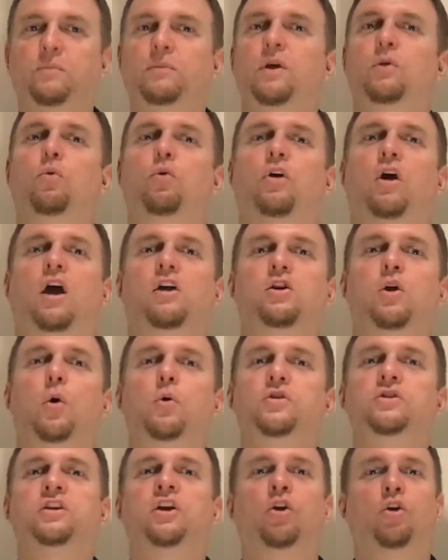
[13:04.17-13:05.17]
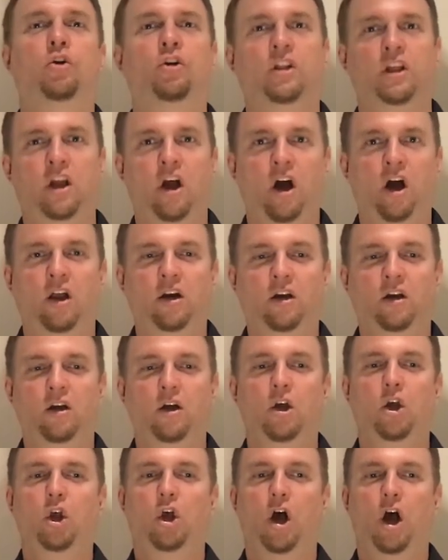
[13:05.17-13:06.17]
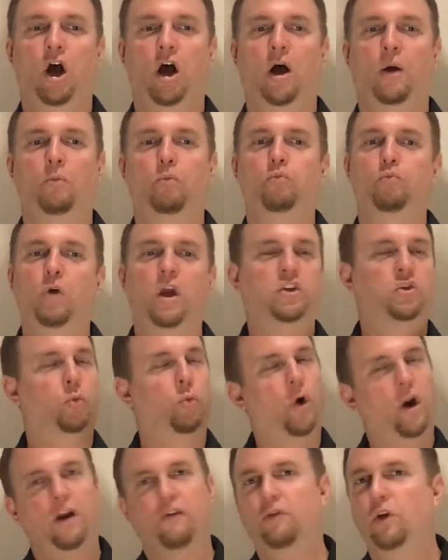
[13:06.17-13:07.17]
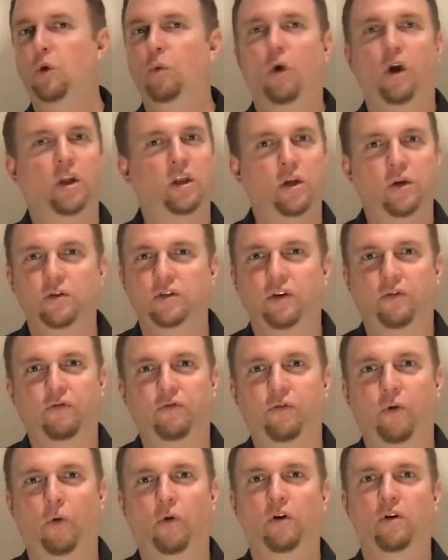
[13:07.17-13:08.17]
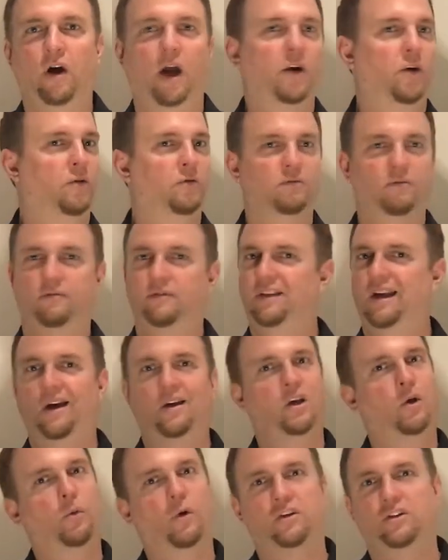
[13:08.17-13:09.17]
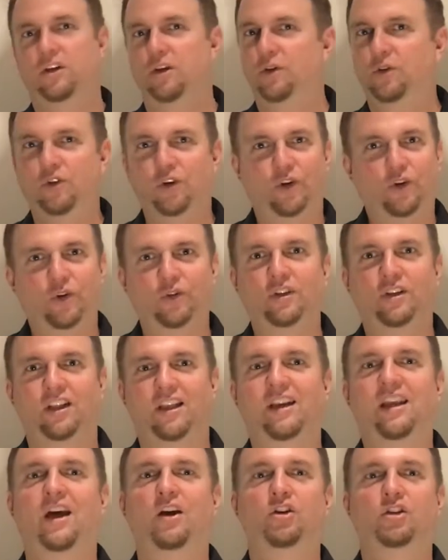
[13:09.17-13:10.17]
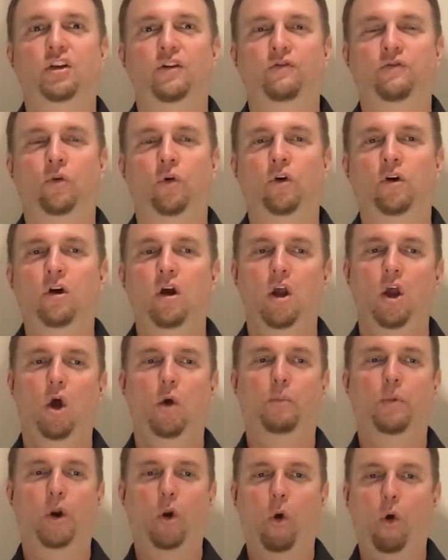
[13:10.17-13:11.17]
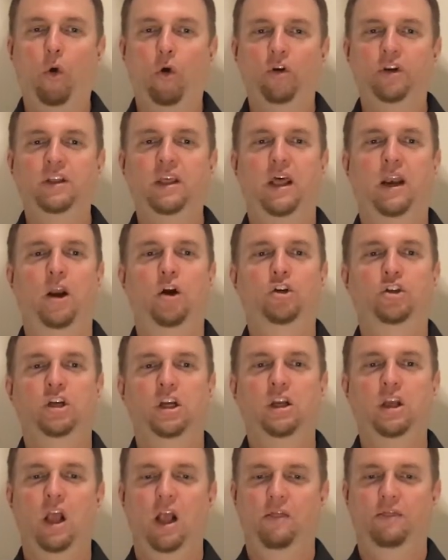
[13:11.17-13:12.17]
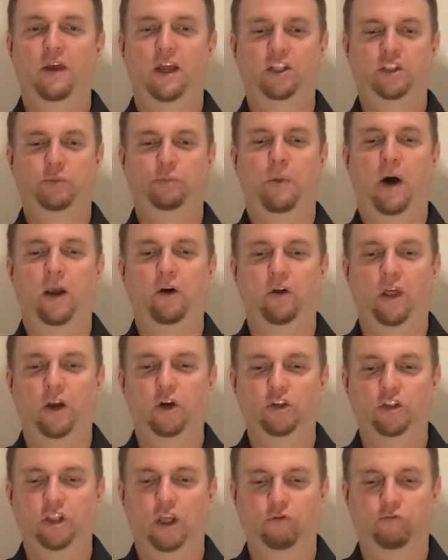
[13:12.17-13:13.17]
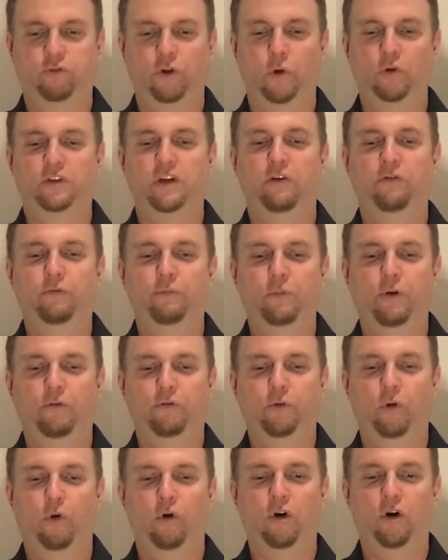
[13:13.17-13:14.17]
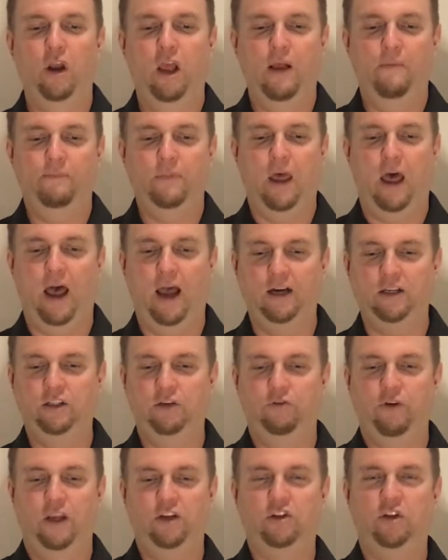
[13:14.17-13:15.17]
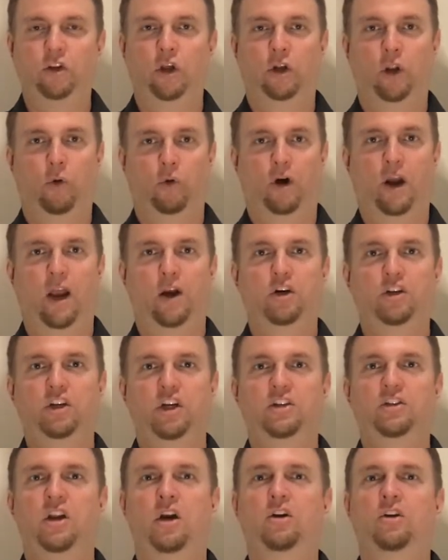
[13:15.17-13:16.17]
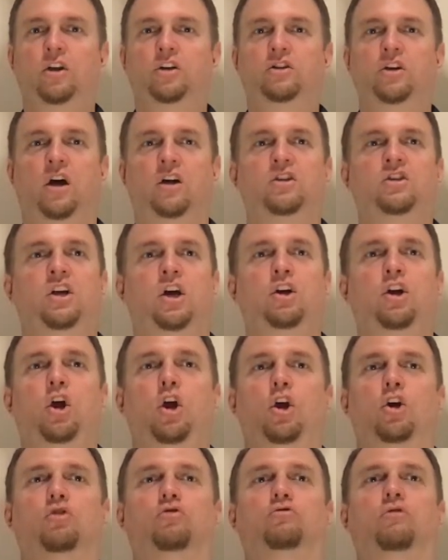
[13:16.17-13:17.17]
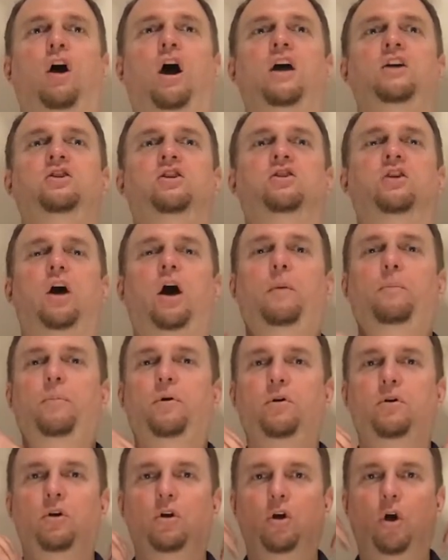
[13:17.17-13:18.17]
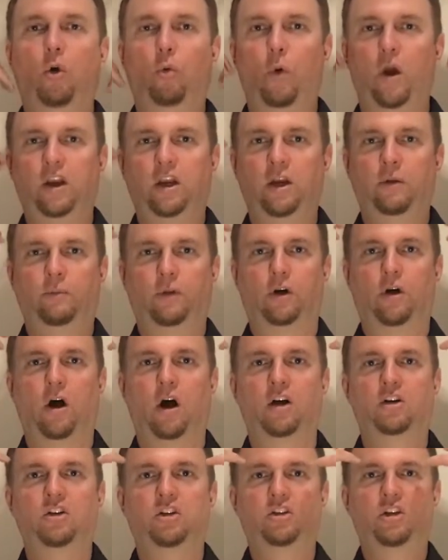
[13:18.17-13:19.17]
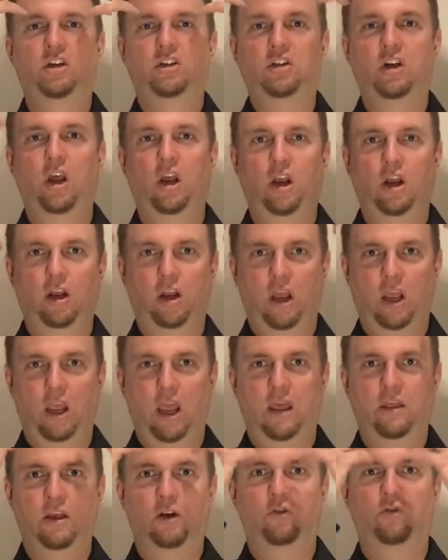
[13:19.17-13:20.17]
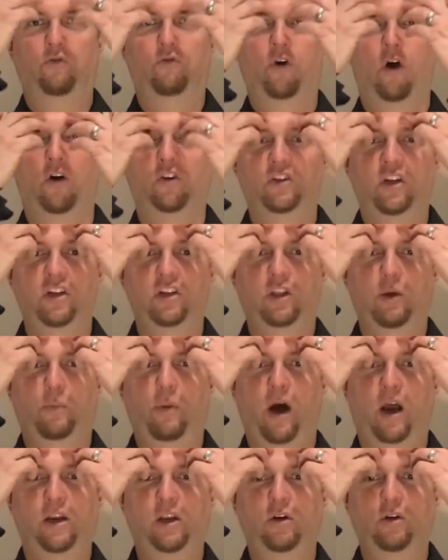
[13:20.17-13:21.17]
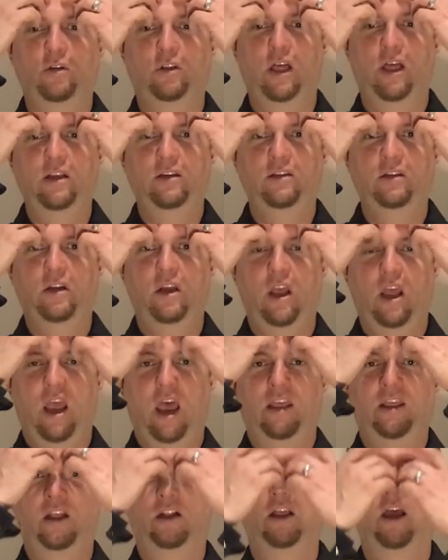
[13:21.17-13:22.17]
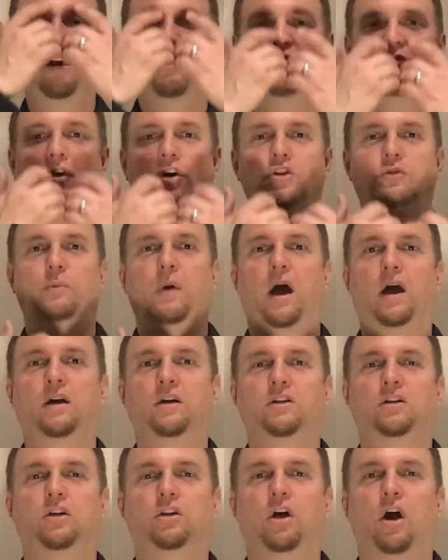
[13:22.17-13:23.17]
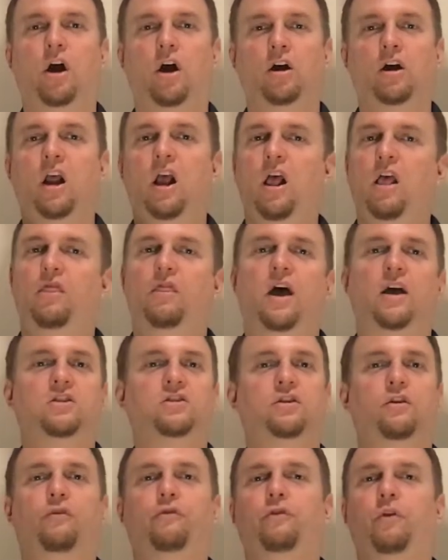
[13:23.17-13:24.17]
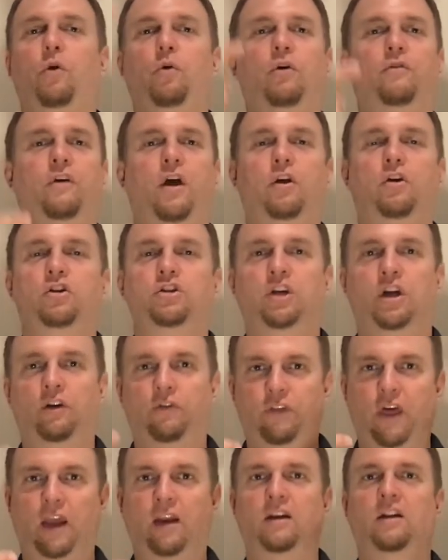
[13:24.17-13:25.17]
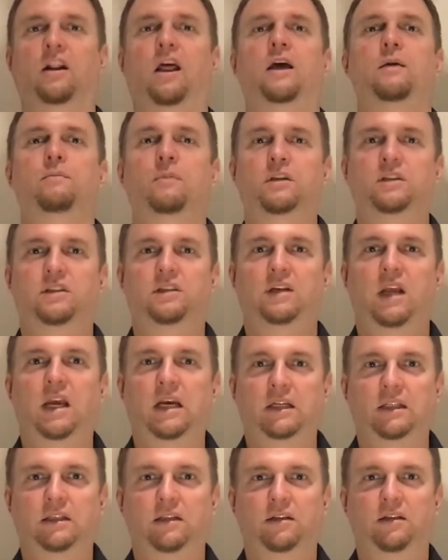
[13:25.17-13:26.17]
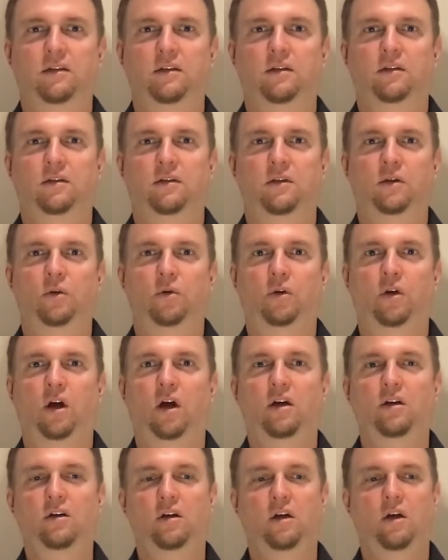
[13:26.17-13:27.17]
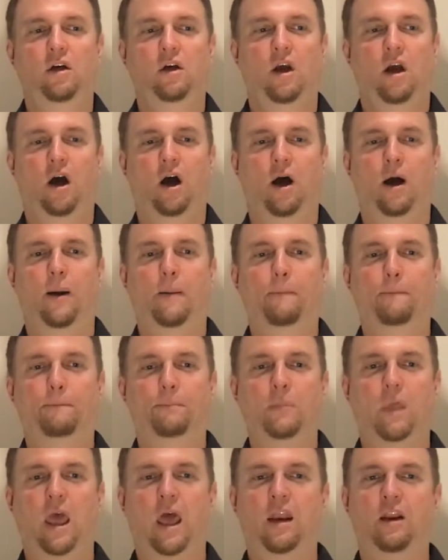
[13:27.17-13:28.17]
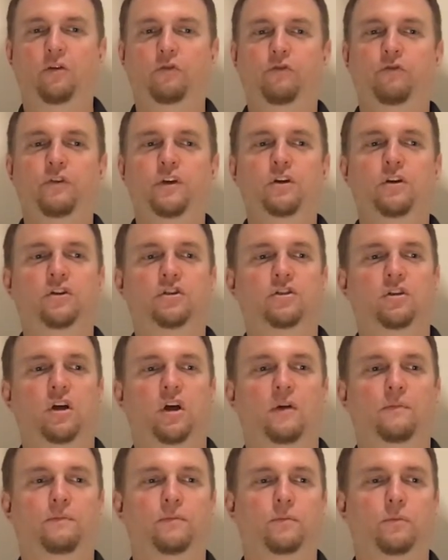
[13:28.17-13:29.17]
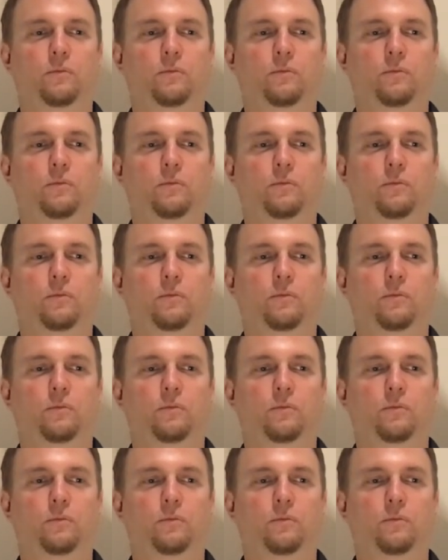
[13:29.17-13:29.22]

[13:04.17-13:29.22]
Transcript: something where I noticed it early on. It's whatever you want to use it for. I don't tell you what to use your kundalini energy for, but holding that energy, that spinal energy that flows in from the floor, activates in the lower energy center, the dantian, rises up, waking up the consciousness, and then falls into the pineal glands, and then later falls back into the heart. That's the flow of energy of that enlightenment state. Okay? And it feels